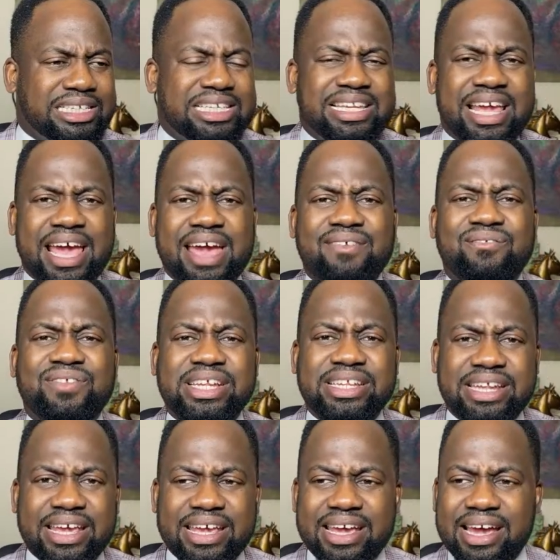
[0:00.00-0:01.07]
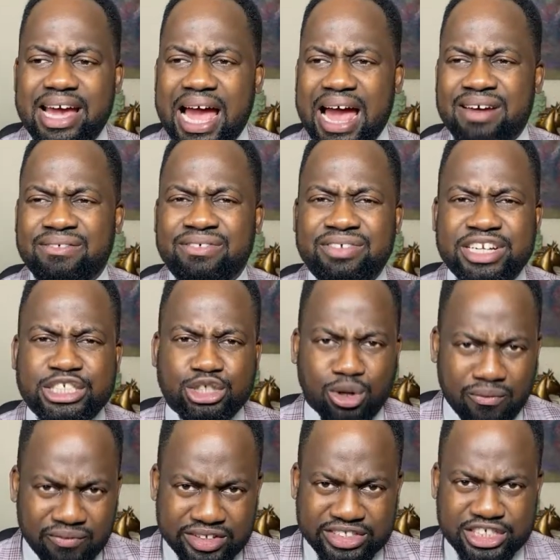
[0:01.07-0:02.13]
in everyday average
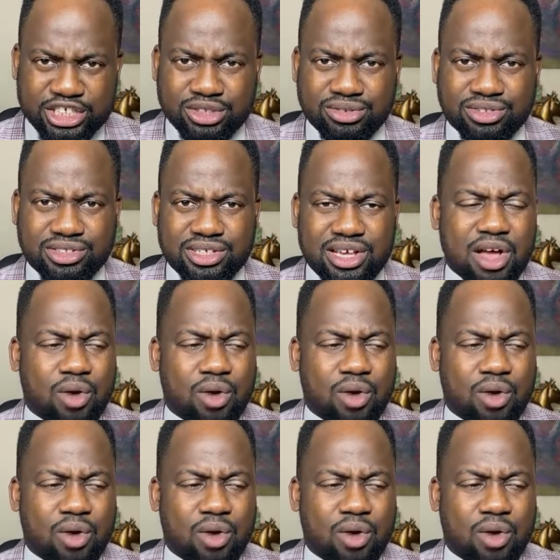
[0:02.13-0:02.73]
conversations.